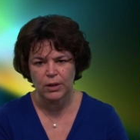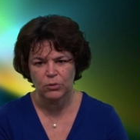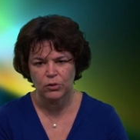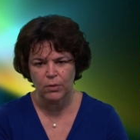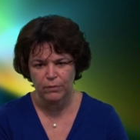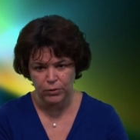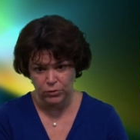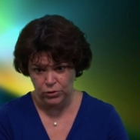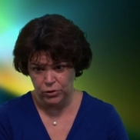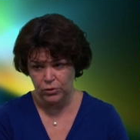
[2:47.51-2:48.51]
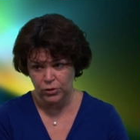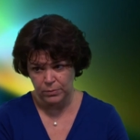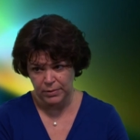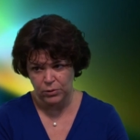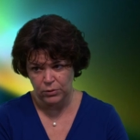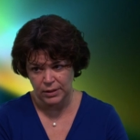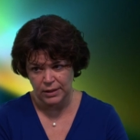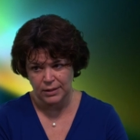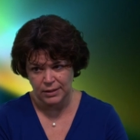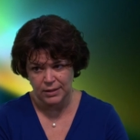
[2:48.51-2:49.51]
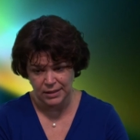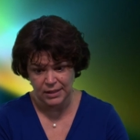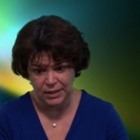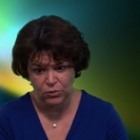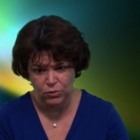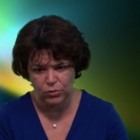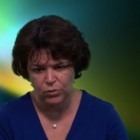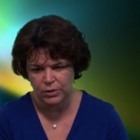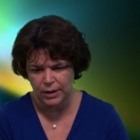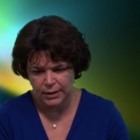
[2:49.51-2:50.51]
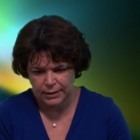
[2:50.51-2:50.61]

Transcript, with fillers: outcome for the student because they, they could